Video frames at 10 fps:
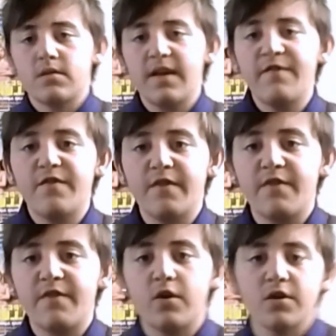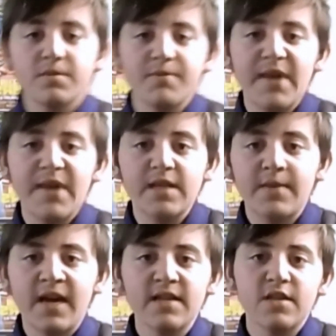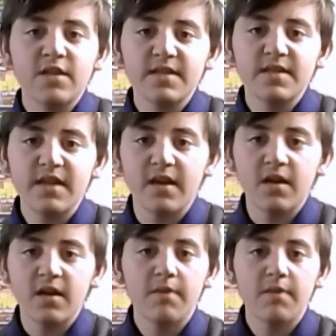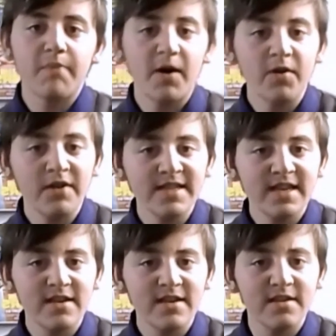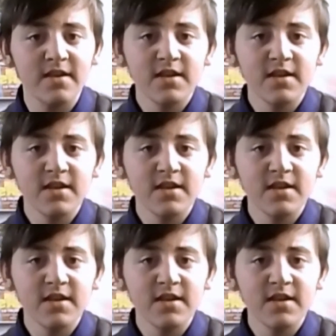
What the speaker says: if you got some spare time on your hands, go and see it. Pun not intended.